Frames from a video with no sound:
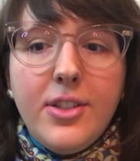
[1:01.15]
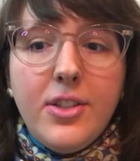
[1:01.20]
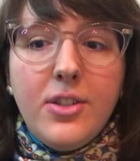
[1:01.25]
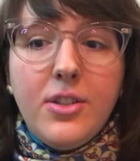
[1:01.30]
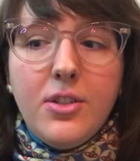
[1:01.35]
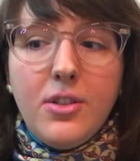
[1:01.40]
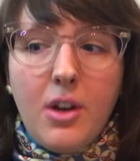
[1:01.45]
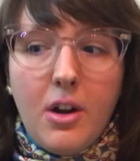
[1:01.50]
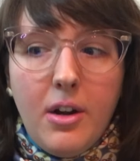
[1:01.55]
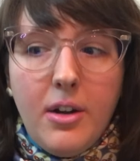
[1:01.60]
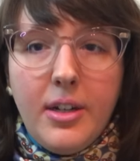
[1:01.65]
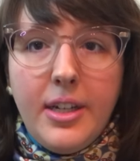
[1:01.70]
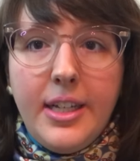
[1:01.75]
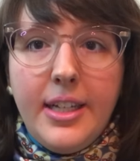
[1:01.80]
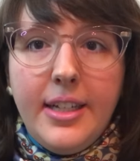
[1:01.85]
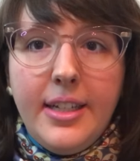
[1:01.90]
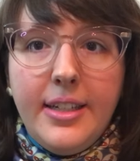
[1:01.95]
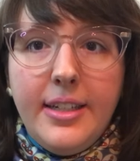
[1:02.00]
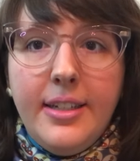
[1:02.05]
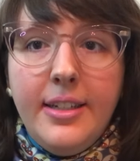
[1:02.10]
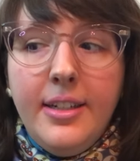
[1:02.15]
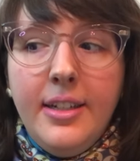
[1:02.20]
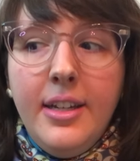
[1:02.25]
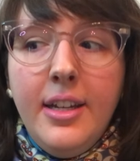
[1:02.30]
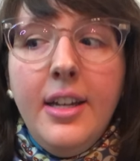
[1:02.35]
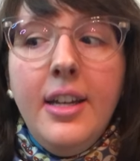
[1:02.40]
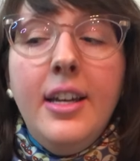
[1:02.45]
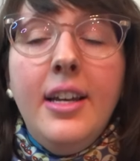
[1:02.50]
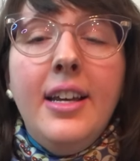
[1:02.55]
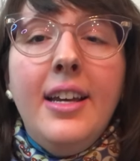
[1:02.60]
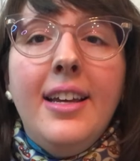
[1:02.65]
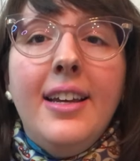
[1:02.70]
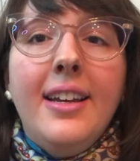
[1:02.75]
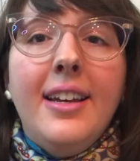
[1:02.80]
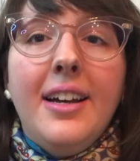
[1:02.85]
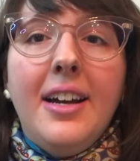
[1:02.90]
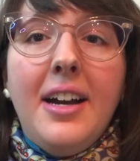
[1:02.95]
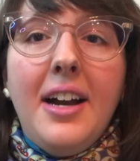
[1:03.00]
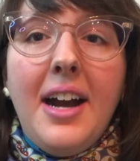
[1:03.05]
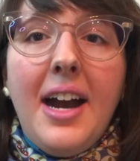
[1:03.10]
started.
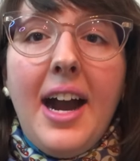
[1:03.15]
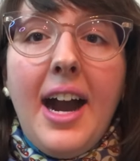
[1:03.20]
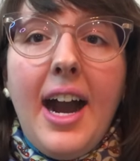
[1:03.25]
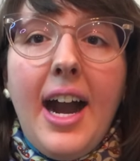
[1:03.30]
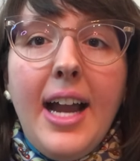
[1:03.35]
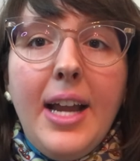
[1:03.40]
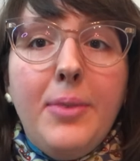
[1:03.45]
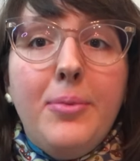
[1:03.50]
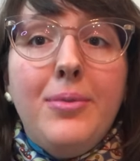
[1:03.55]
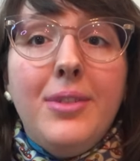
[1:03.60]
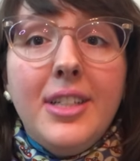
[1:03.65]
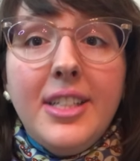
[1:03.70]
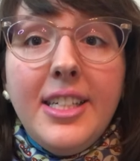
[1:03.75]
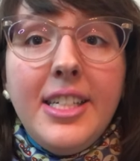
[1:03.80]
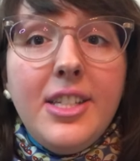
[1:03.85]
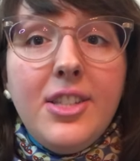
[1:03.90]
I really